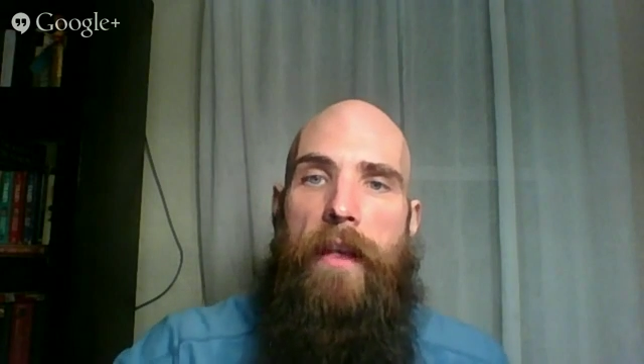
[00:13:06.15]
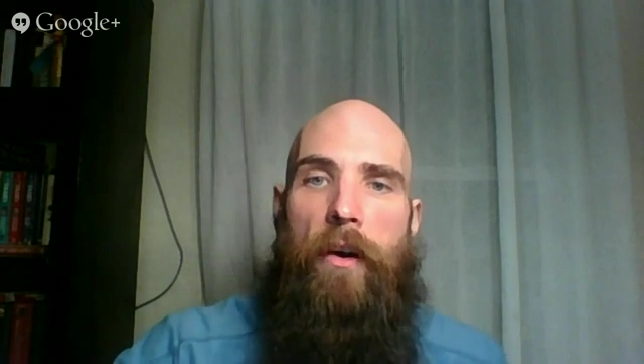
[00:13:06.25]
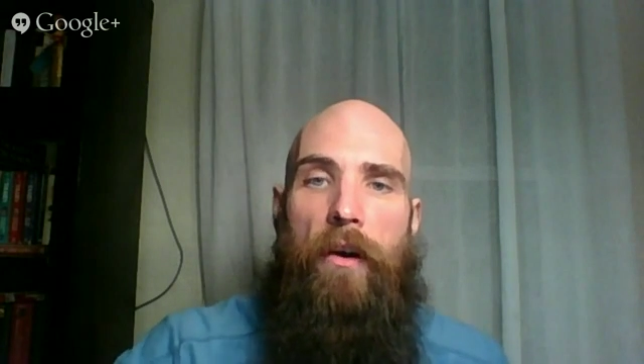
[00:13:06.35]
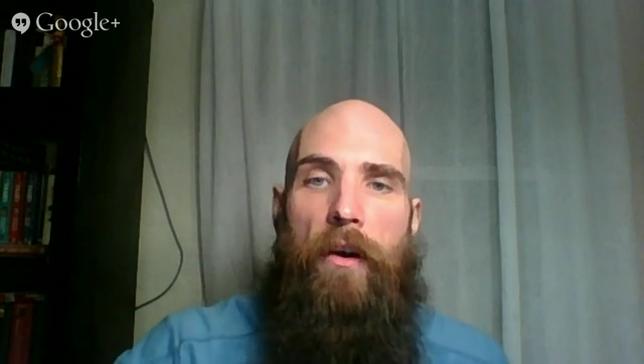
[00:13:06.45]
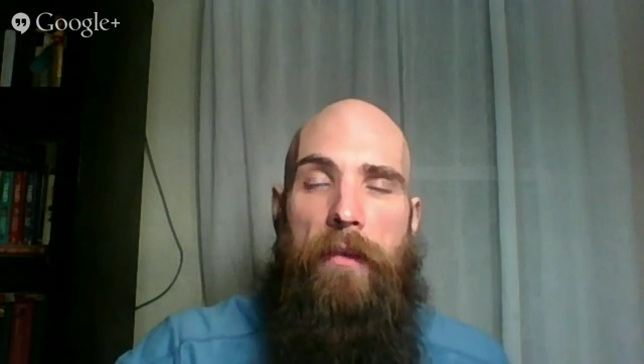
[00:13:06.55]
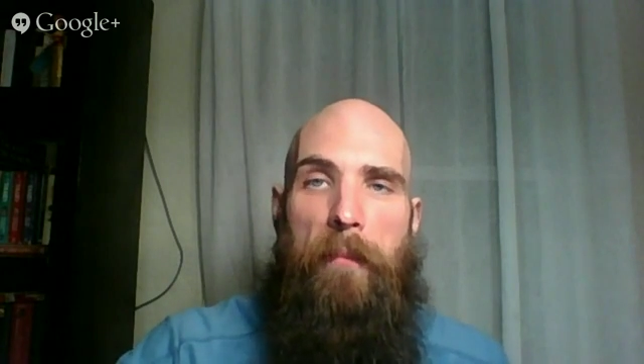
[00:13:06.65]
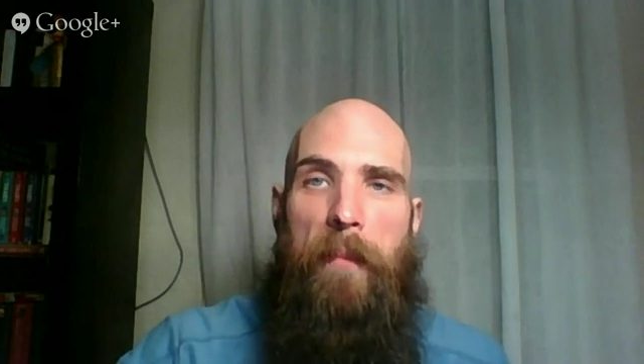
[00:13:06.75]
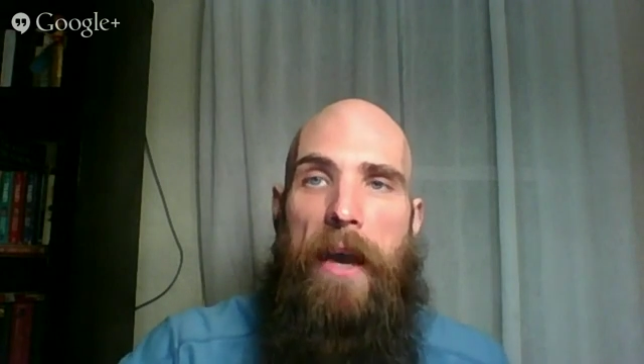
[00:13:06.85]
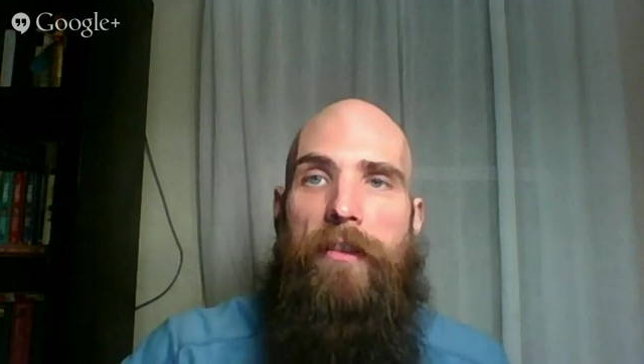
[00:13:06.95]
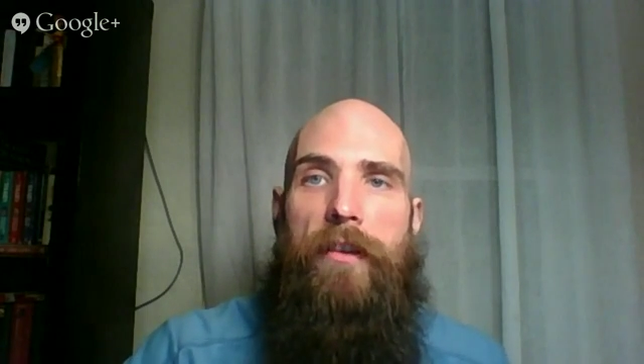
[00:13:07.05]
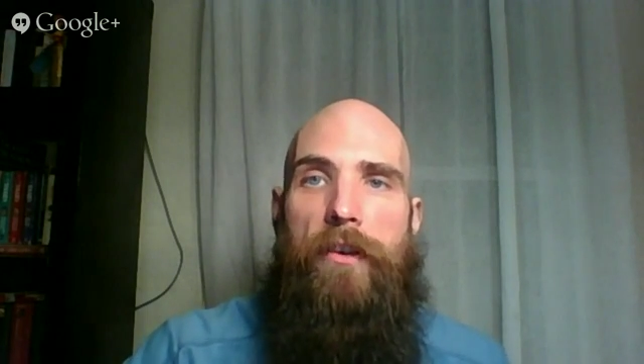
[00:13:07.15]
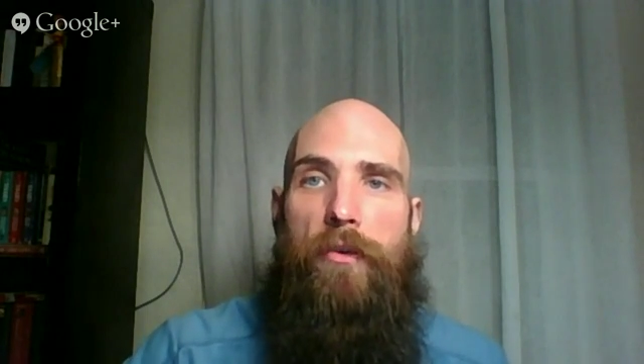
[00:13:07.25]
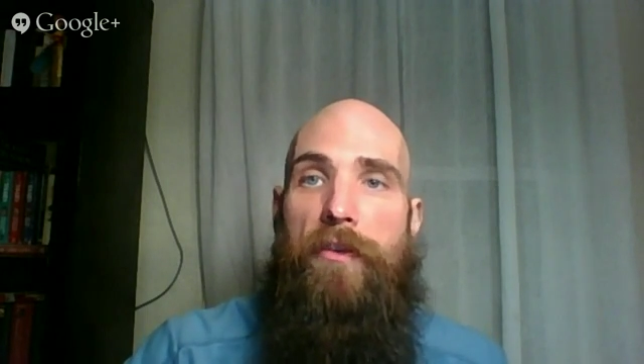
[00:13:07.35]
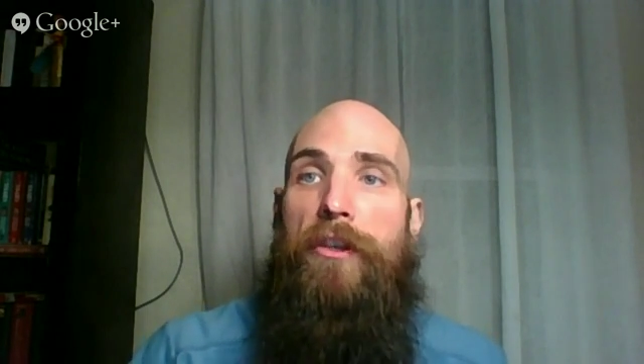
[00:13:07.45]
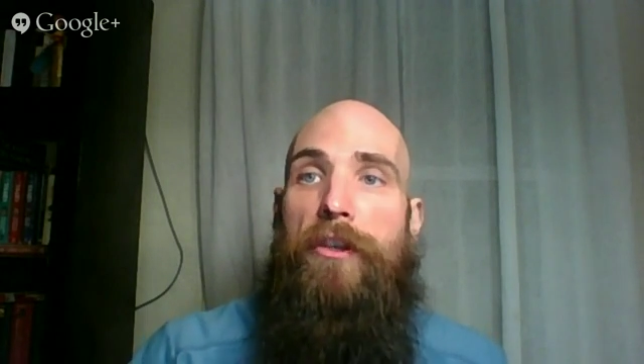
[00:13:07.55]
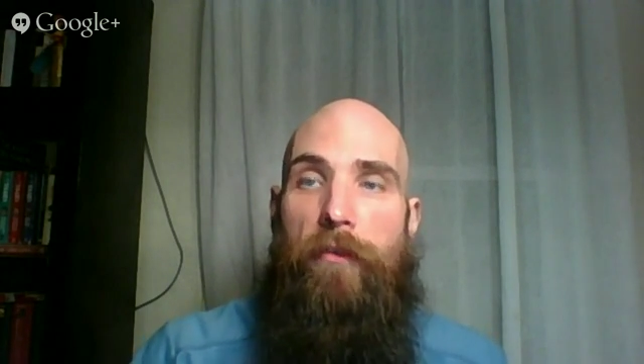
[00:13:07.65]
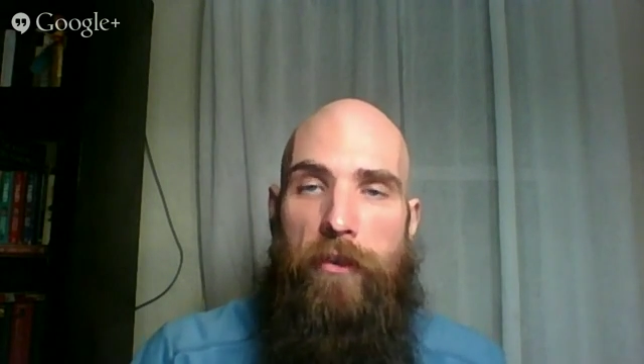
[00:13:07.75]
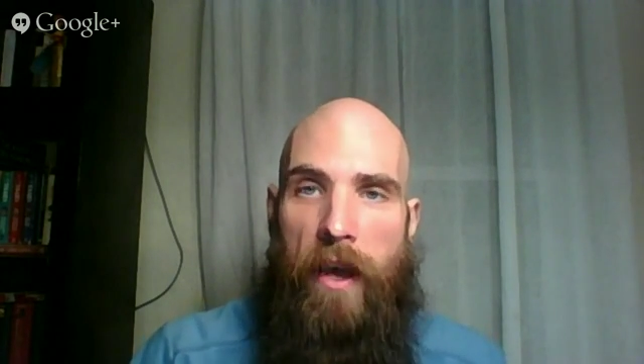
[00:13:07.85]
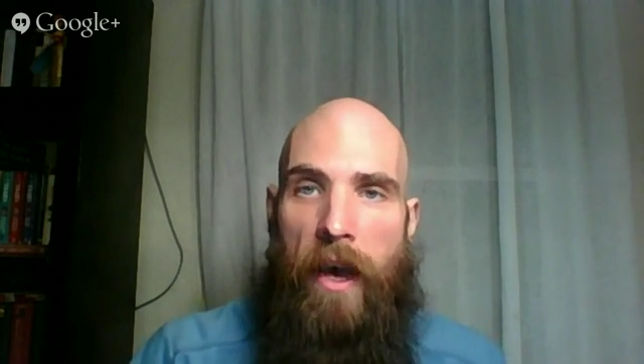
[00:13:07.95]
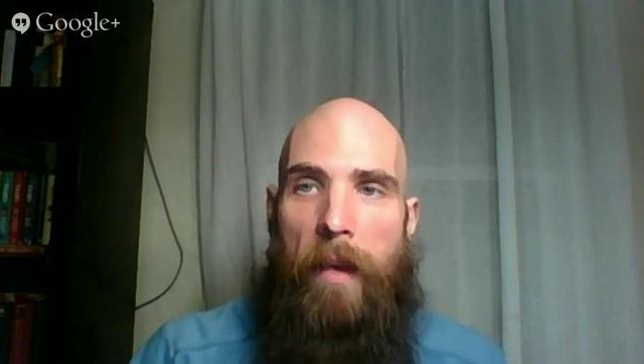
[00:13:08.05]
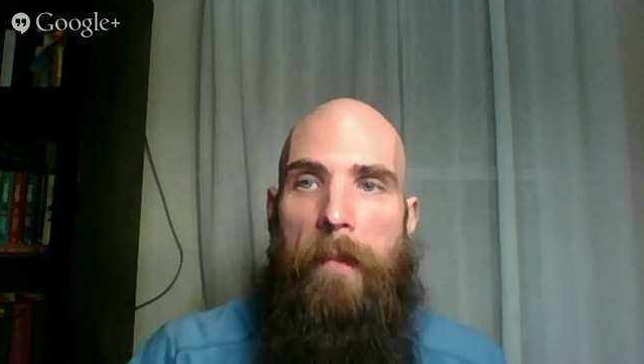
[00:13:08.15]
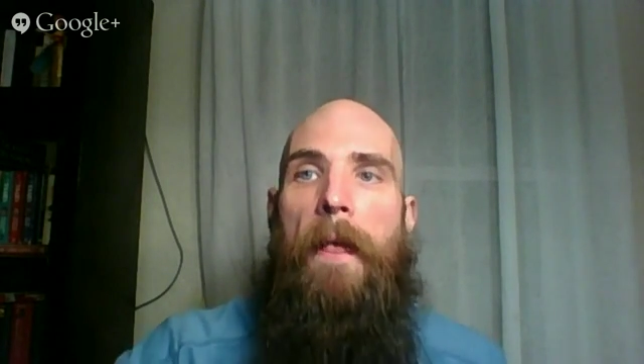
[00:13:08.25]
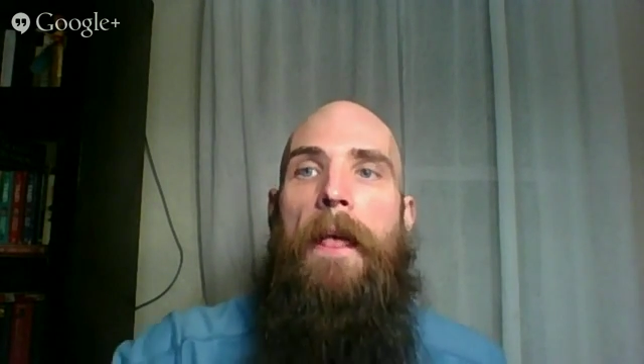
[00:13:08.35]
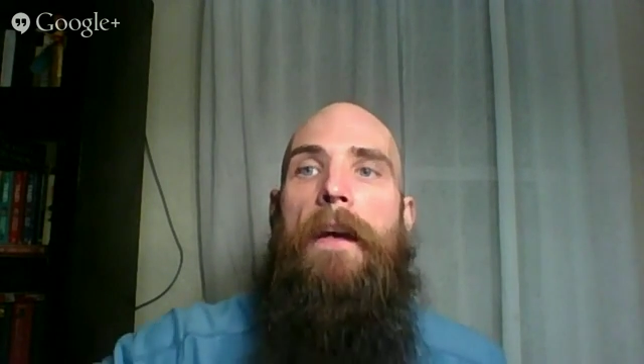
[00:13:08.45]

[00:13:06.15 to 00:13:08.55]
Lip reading: that are the best usage of your time